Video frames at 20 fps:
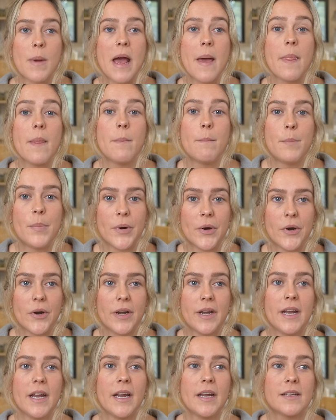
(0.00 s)
and the
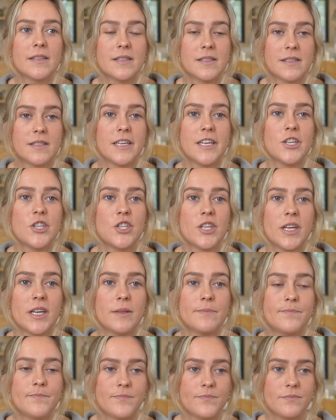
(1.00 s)
burning
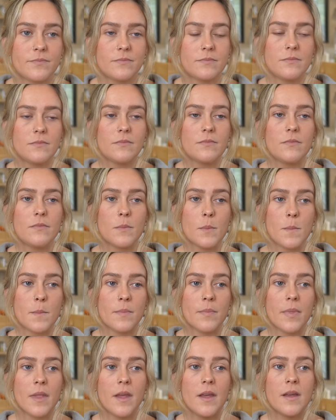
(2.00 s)
sensation
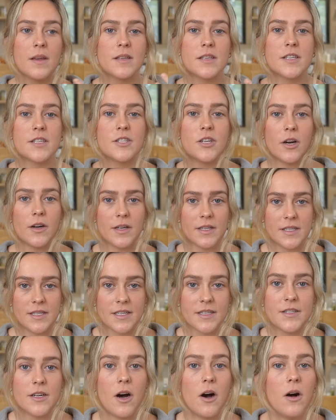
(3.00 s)
started
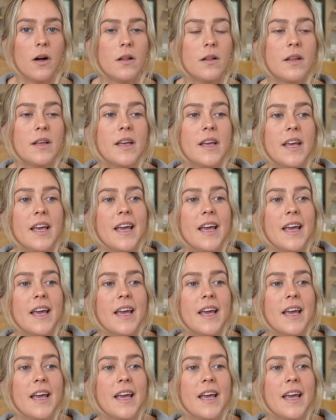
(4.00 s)
to dull.